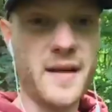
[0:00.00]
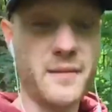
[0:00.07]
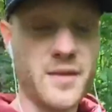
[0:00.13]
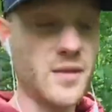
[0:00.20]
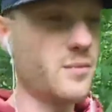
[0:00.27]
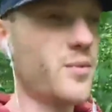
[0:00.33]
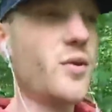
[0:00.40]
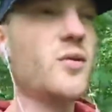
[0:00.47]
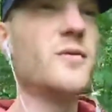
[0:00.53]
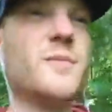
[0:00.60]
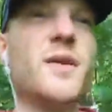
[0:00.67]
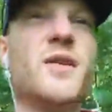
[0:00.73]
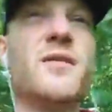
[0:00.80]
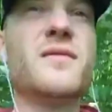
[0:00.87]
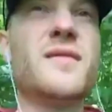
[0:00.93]
It was a bold
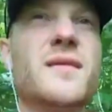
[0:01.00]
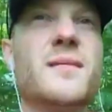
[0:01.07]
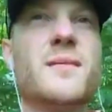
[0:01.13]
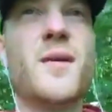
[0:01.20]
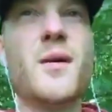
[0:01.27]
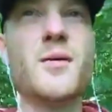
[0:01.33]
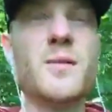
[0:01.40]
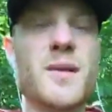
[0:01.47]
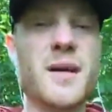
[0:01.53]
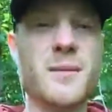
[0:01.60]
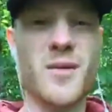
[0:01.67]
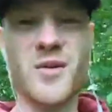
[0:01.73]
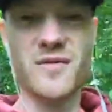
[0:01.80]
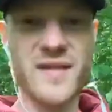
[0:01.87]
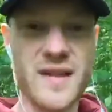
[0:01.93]
move, probably a
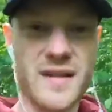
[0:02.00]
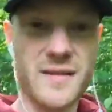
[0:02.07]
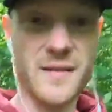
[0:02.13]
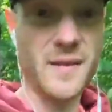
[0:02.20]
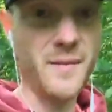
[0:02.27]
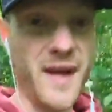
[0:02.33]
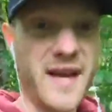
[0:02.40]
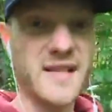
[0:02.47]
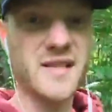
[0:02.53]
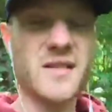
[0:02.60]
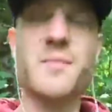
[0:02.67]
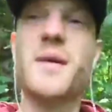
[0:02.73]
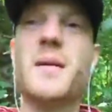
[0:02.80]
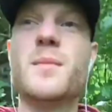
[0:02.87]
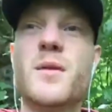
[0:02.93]
move that the masses
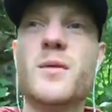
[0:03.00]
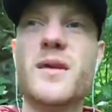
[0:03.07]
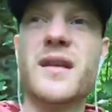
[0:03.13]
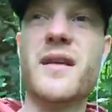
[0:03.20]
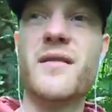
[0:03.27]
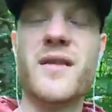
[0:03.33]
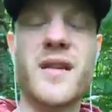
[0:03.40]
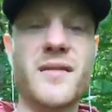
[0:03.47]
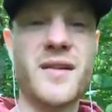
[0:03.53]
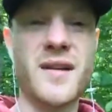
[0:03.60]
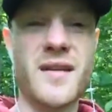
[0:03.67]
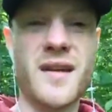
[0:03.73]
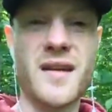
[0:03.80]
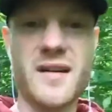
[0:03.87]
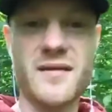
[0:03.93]
of people would never even
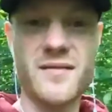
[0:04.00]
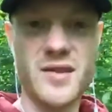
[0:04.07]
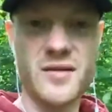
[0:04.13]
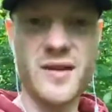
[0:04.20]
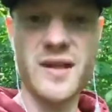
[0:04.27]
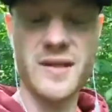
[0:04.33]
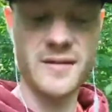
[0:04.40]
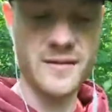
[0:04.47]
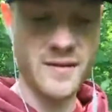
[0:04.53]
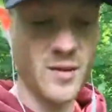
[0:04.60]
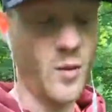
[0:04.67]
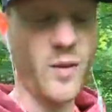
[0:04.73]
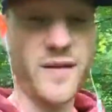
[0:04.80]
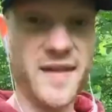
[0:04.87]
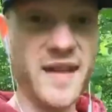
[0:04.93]
think of doing,
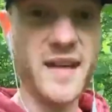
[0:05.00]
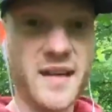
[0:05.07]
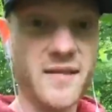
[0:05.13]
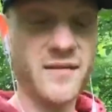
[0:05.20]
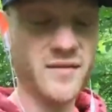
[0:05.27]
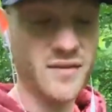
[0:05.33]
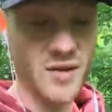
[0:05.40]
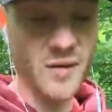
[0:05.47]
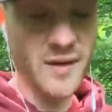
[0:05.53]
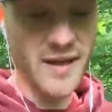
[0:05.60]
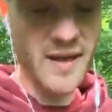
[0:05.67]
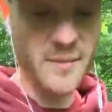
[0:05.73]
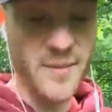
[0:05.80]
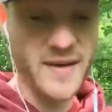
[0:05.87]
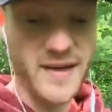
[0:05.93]
or think of doing
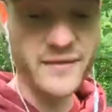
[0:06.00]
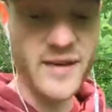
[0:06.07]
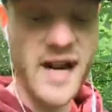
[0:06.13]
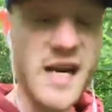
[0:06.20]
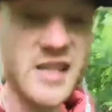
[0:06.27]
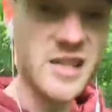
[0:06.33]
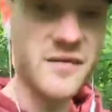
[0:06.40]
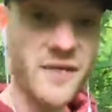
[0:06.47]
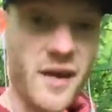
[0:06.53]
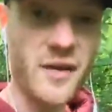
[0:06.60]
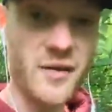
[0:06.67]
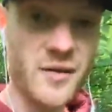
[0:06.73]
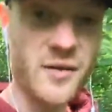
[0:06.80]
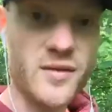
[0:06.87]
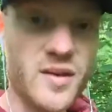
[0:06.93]
it but never actually follow
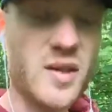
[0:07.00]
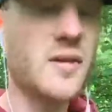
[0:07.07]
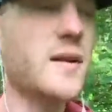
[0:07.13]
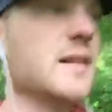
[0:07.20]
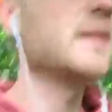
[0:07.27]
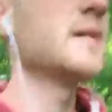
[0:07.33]
through and do it.